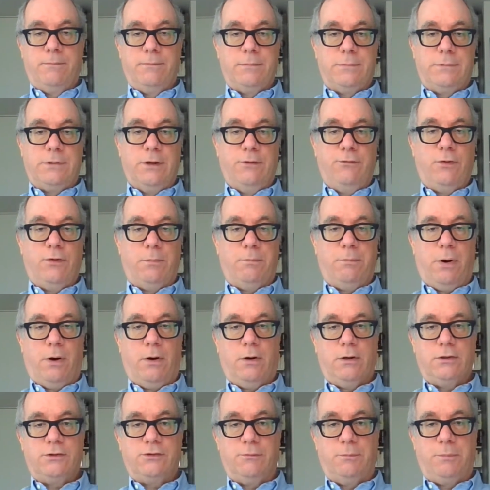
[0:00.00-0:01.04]
different
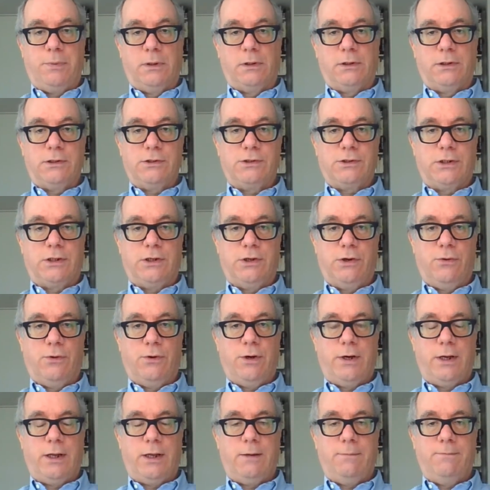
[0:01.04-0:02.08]
parts of building
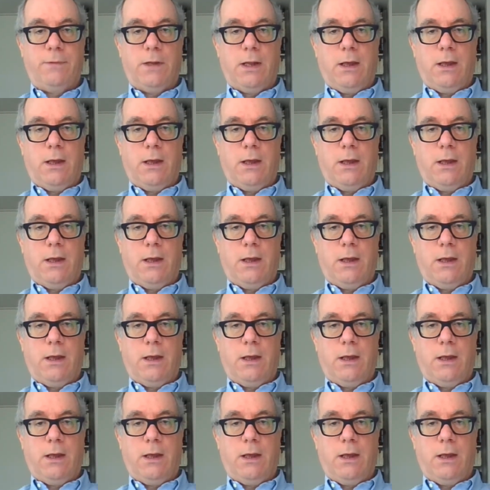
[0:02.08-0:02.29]
security.